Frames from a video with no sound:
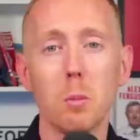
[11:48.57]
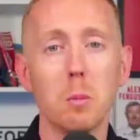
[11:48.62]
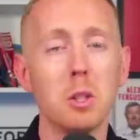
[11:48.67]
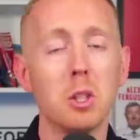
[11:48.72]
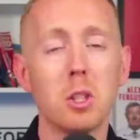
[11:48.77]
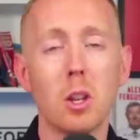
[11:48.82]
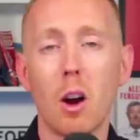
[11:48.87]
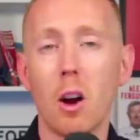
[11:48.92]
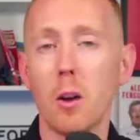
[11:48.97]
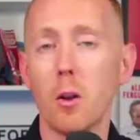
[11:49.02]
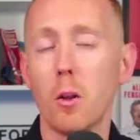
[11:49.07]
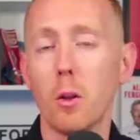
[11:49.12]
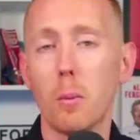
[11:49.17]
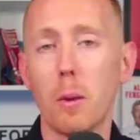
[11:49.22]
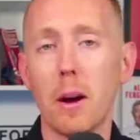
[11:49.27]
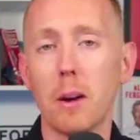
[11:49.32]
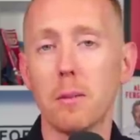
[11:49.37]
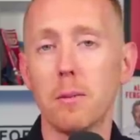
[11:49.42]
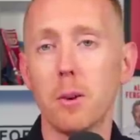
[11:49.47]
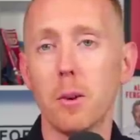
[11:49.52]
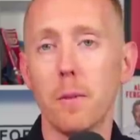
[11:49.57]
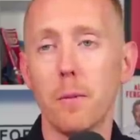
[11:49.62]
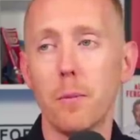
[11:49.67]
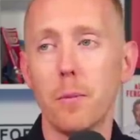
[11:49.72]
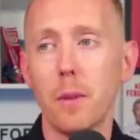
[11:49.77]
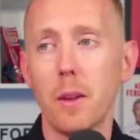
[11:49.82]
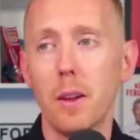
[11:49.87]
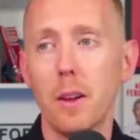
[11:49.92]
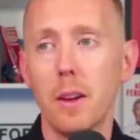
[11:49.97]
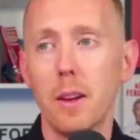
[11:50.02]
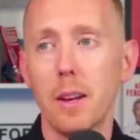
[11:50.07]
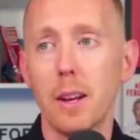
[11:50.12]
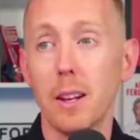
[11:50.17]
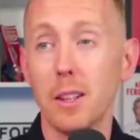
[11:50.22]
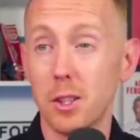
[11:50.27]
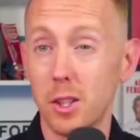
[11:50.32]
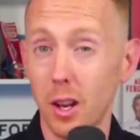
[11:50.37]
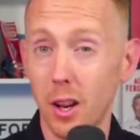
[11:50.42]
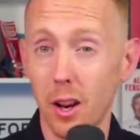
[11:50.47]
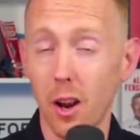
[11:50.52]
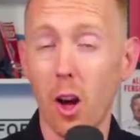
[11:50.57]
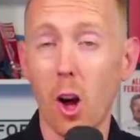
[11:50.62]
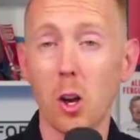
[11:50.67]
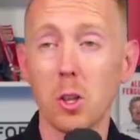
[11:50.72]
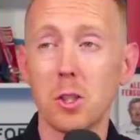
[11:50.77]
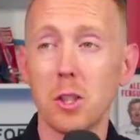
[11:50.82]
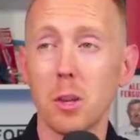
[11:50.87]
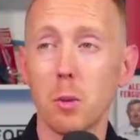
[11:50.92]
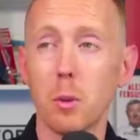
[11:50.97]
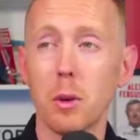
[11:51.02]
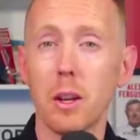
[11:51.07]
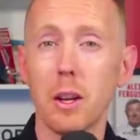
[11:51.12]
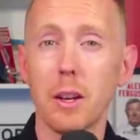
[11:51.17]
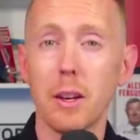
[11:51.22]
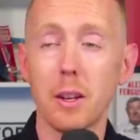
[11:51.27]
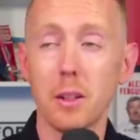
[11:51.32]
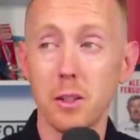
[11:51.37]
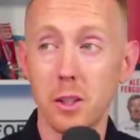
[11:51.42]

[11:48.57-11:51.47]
we're going to be starting on the back foot. That's the last thing we need,